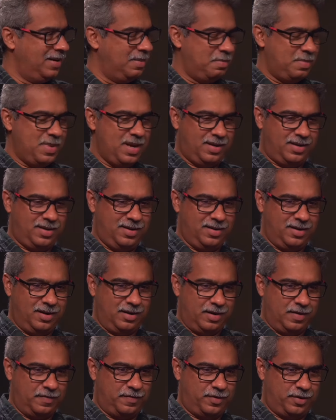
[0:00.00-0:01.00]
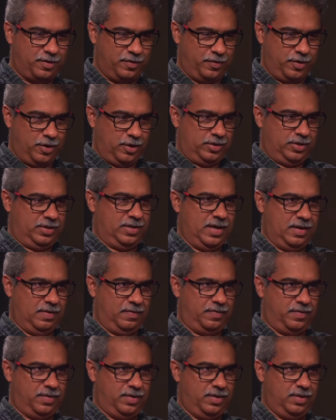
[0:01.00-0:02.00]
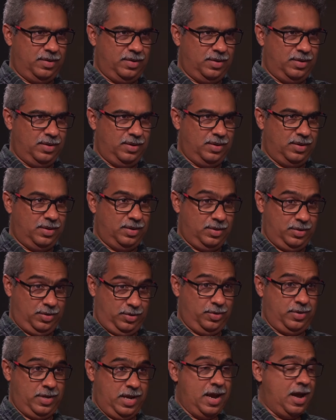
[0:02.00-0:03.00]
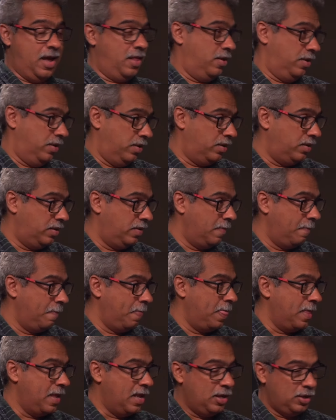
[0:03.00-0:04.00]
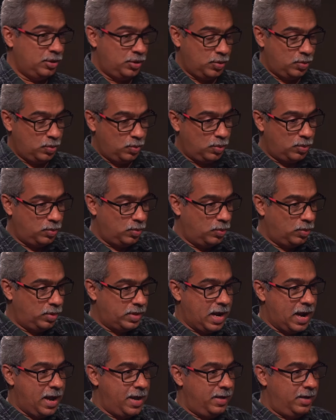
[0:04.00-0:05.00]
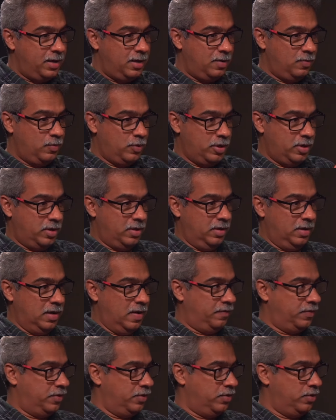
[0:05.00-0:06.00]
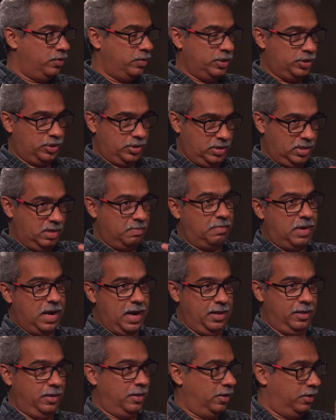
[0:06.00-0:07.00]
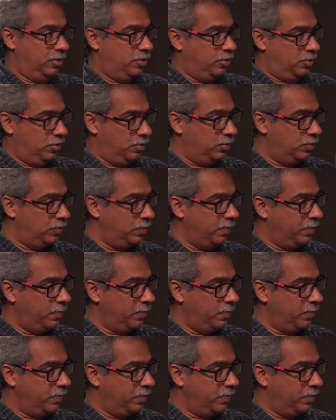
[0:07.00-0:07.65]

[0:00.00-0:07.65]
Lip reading: Making a gift of yourself to the other. So what I would love to do is to combine these two.